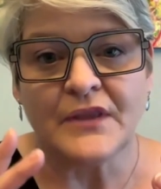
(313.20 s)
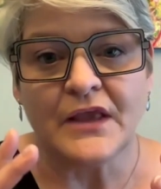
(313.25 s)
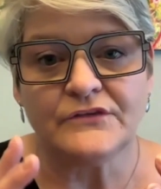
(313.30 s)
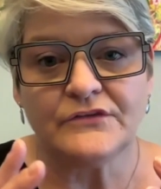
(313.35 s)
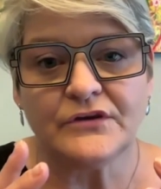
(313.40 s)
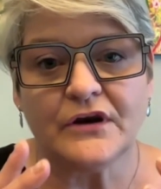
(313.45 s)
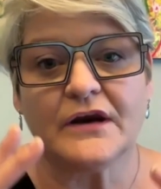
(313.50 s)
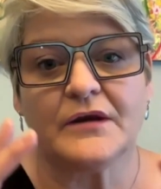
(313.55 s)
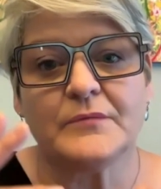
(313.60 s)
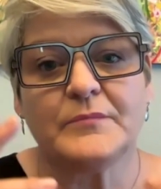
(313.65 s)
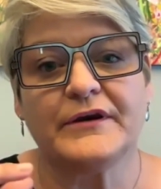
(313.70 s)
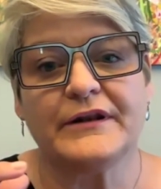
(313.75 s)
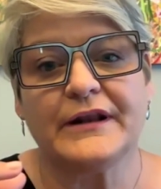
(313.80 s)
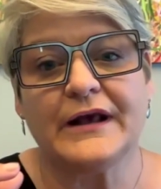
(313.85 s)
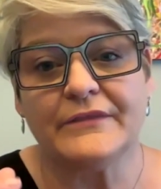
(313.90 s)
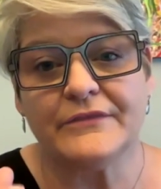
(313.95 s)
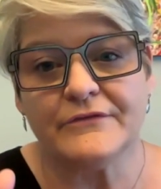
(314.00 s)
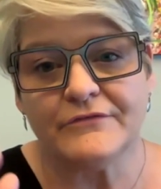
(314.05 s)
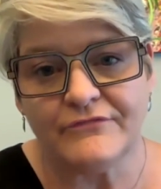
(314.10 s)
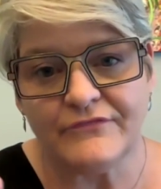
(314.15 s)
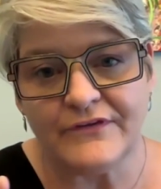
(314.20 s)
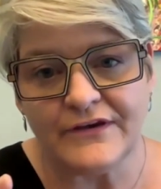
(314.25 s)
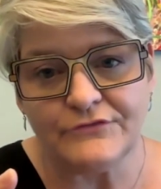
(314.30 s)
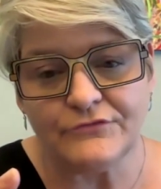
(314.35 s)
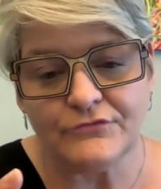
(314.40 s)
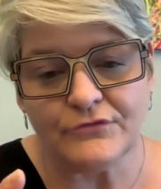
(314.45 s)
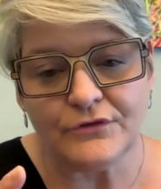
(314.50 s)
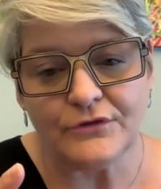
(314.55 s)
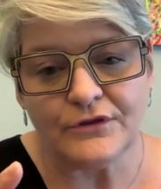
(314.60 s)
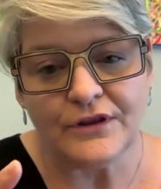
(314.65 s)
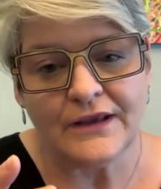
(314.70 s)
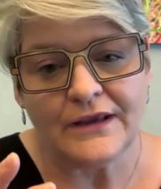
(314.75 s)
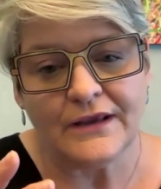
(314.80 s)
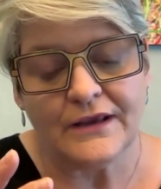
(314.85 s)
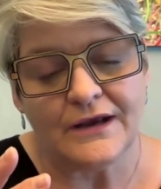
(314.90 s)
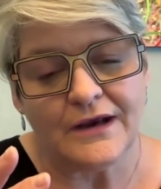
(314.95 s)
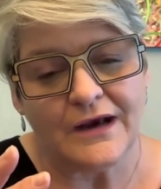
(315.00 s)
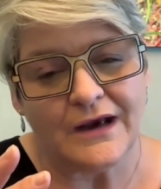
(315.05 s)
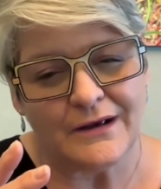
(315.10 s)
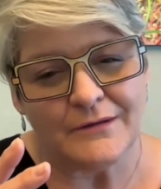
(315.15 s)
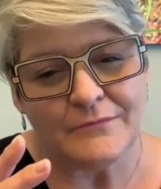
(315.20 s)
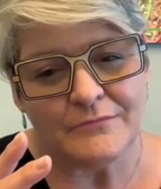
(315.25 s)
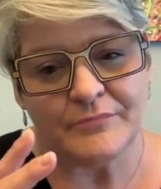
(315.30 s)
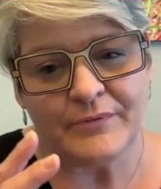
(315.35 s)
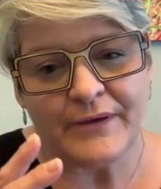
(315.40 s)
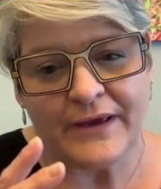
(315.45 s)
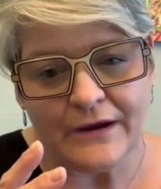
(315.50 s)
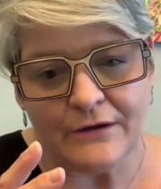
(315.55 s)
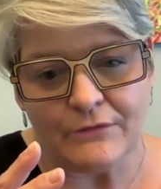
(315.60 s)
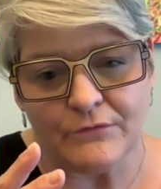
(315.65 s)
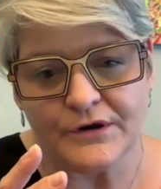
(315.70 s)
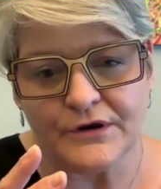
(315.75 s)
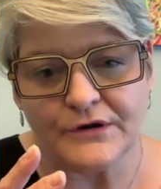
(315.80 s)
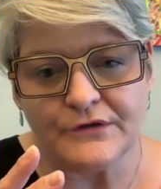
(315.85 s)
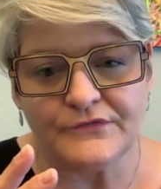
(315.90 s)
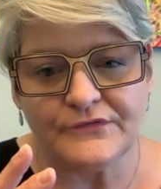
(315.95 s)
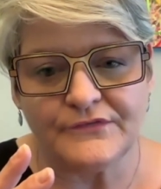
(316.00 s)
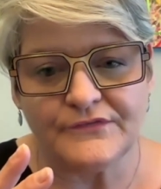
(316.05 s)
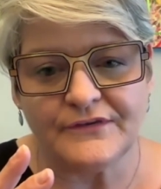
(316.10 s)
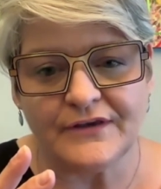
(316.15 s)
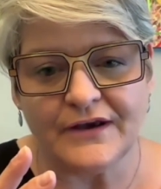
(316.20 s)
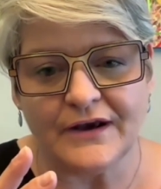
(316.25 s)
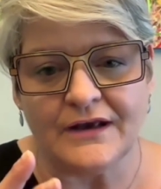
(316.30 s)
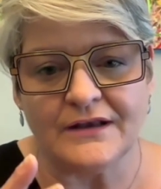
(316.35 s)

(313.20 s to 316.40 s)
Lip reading: talk about how the federal powers